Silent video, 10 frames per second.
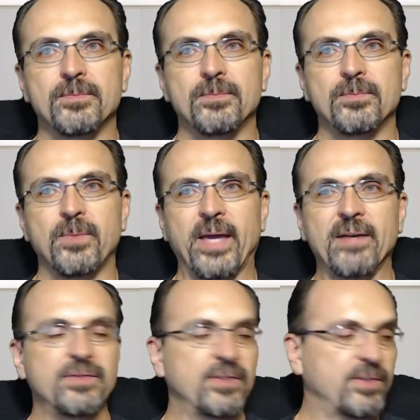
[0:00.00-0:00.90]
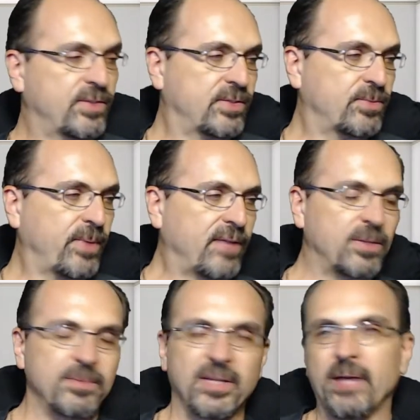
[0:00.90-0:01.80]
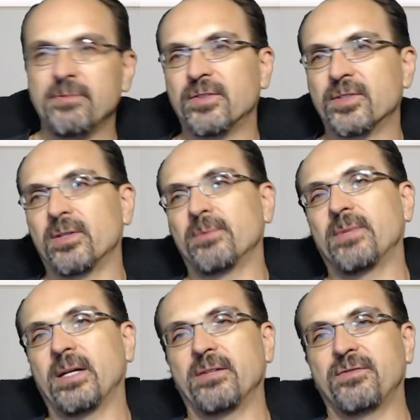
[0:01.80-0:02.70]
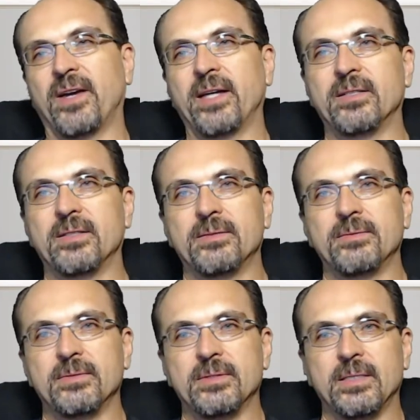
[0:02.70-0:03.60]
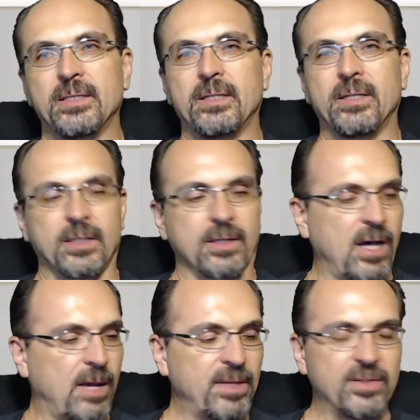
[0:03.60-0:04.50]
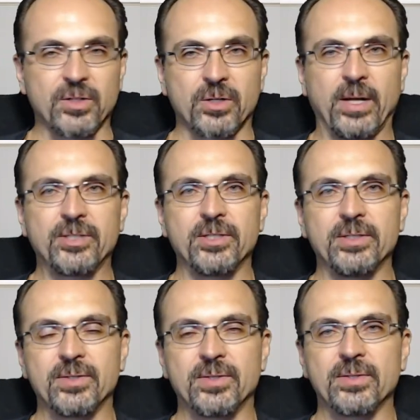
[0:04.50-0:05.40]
We have some time for some final comments or questions.